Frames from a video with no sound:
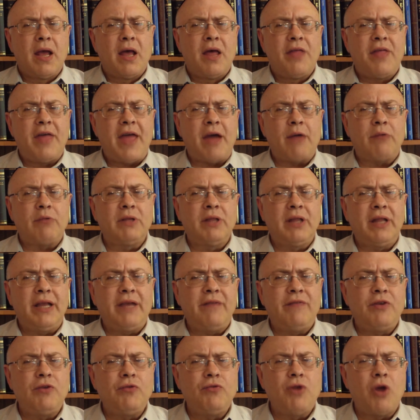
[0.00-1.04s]
That would
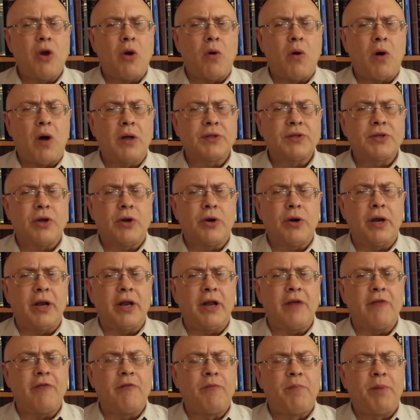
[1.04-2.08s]
leave you no
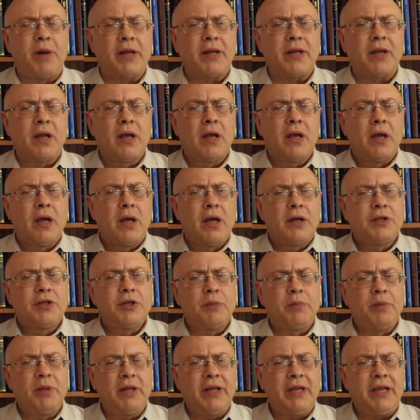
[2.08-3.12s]
alternative but
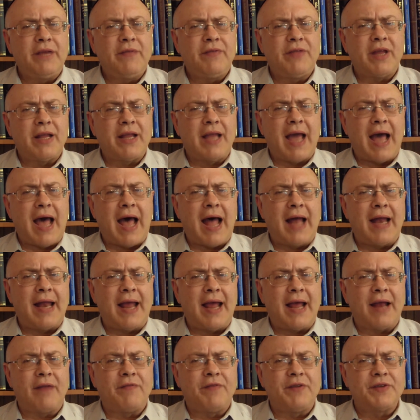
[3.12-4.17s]
to believe that God
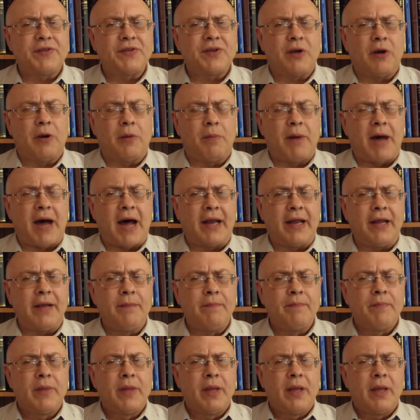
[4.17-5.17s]
had a physical body,